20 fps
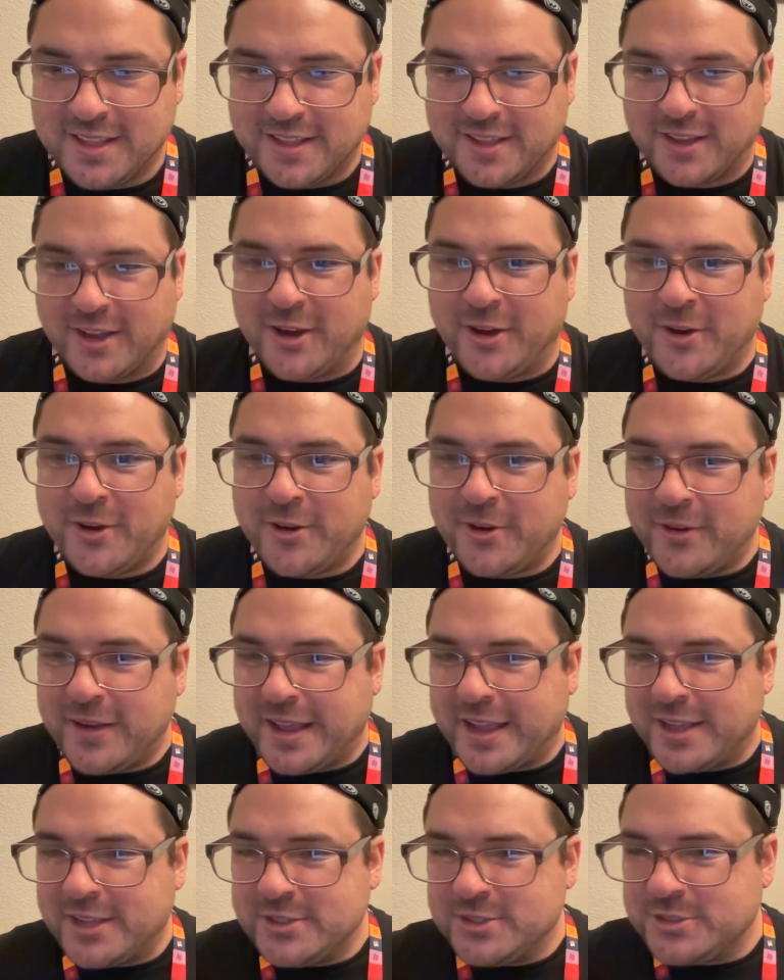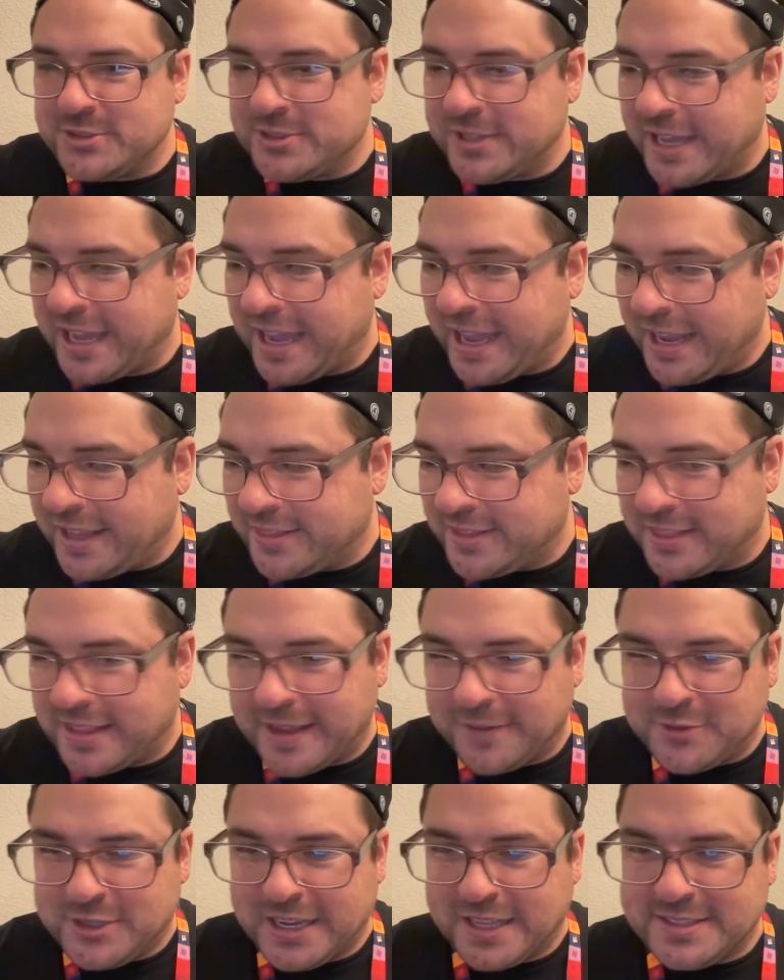Oh, Andrew K in the
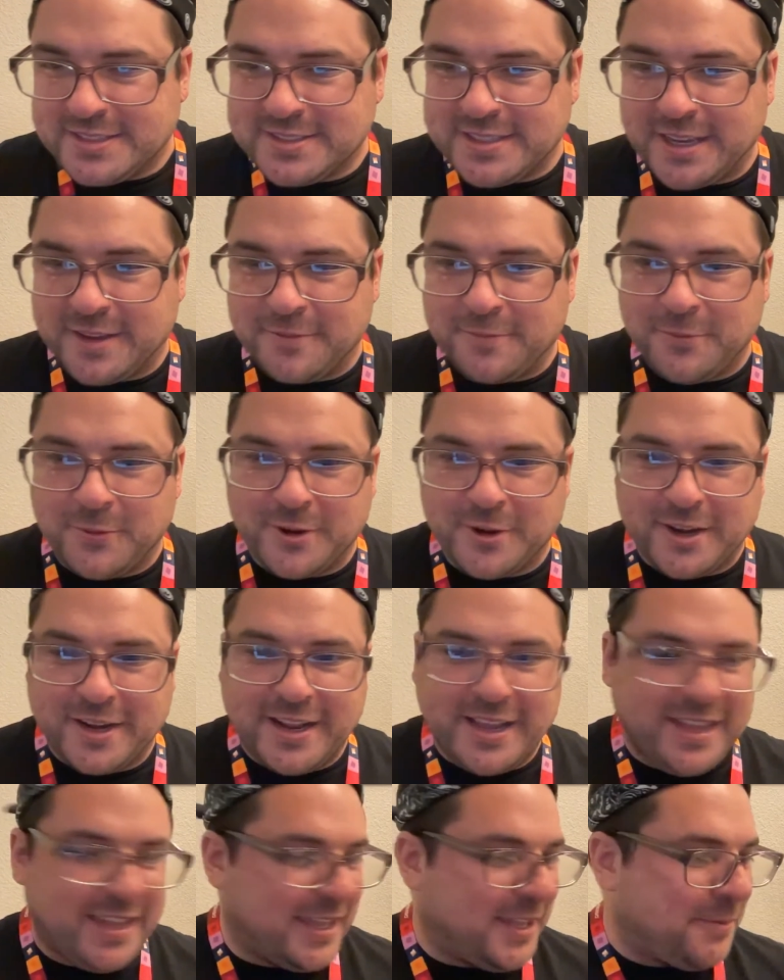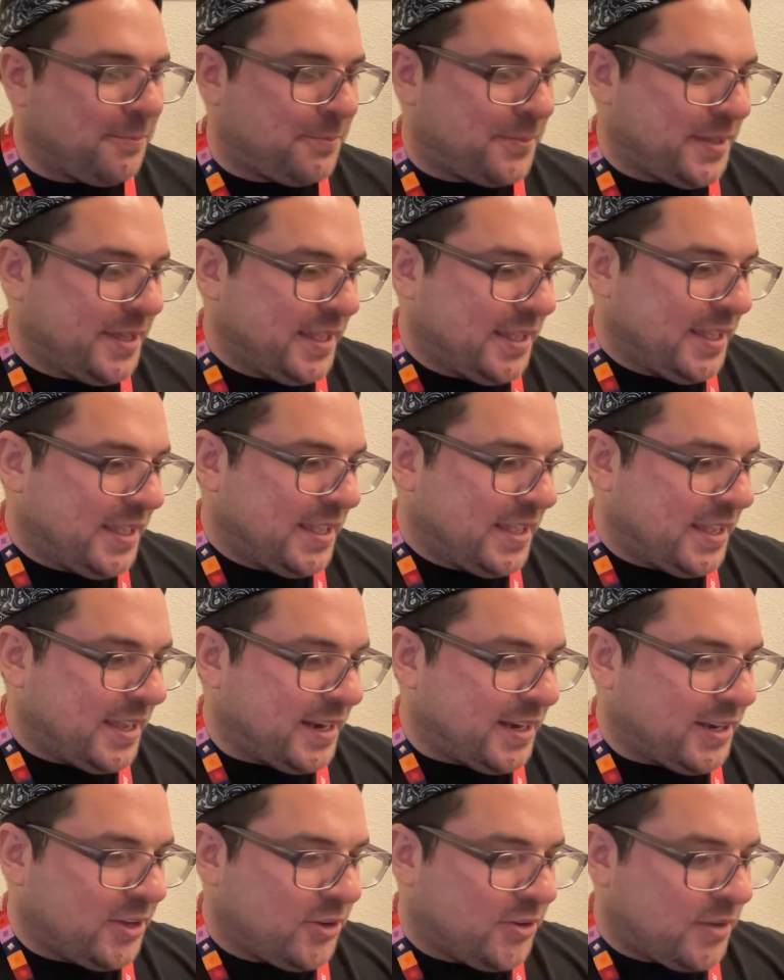live chat saying Fortnite. Yep. I
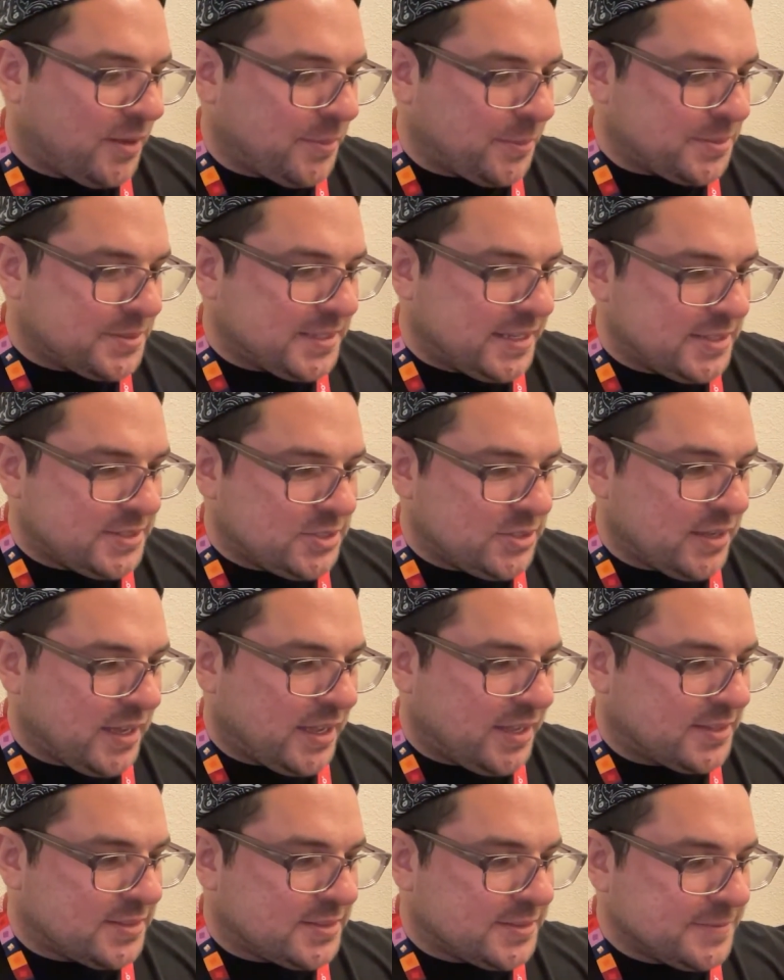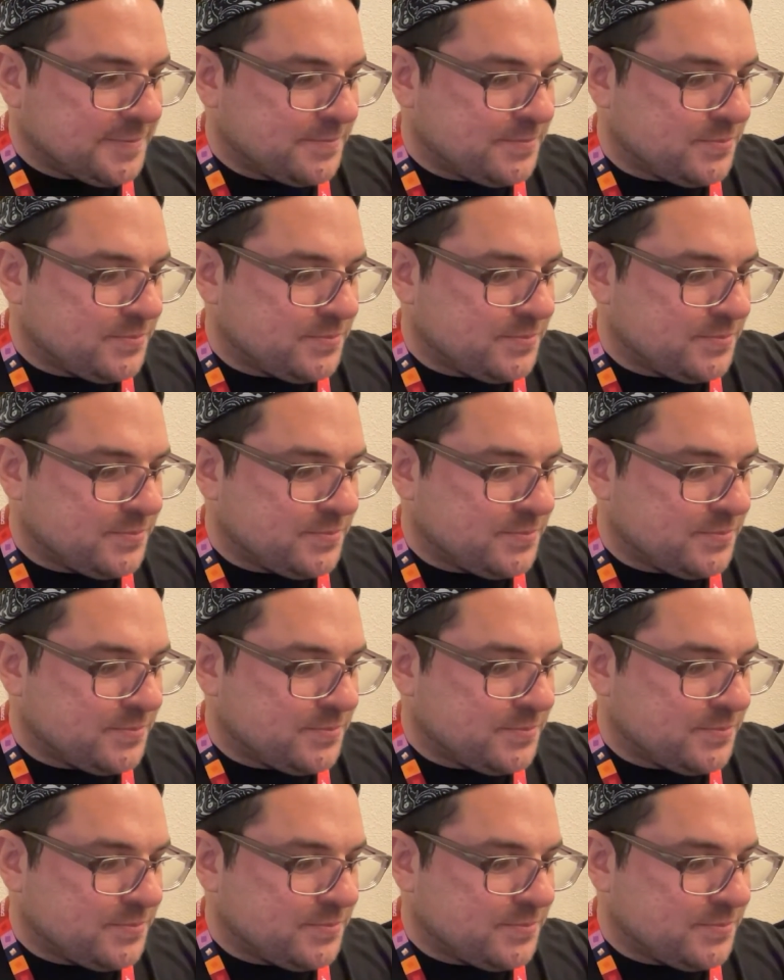know, I'm obsessed, you guys.